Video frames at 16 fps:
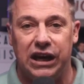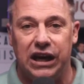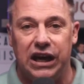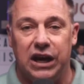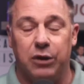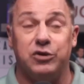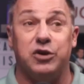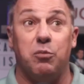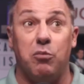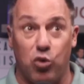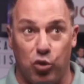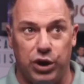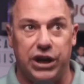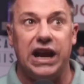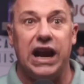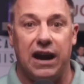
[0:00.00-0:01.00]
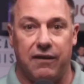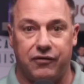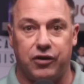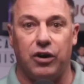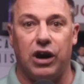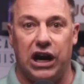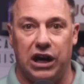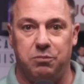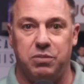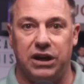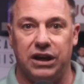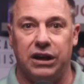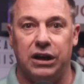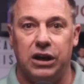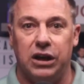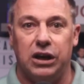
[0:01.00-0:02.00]
it was a morning after I'd been
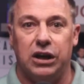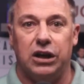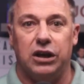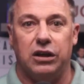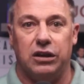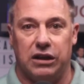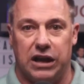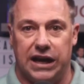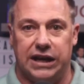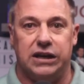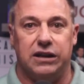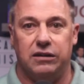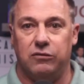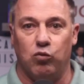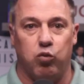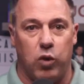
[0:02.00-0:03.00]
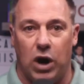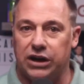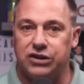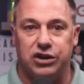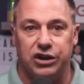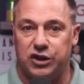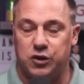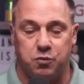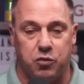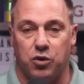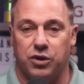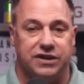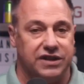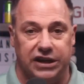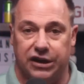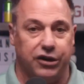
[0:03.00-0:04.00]
like watching Sports
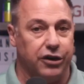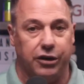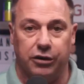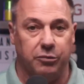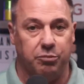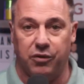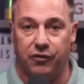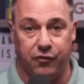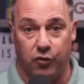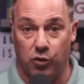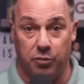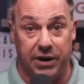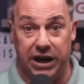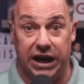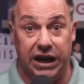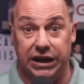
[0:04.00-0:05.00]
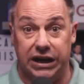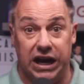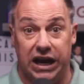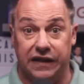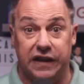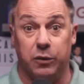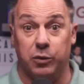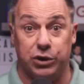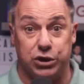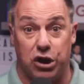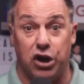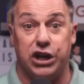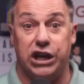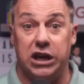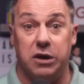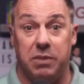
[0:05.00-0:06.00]
Center before bed, and they were
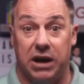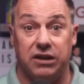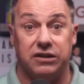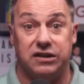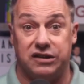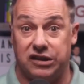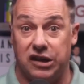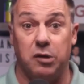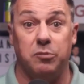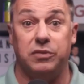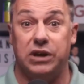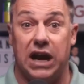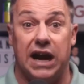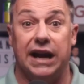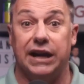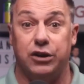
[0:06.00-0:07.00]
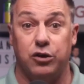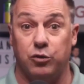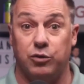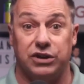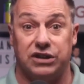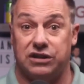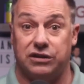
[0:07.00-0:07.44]
talking about some guy who was,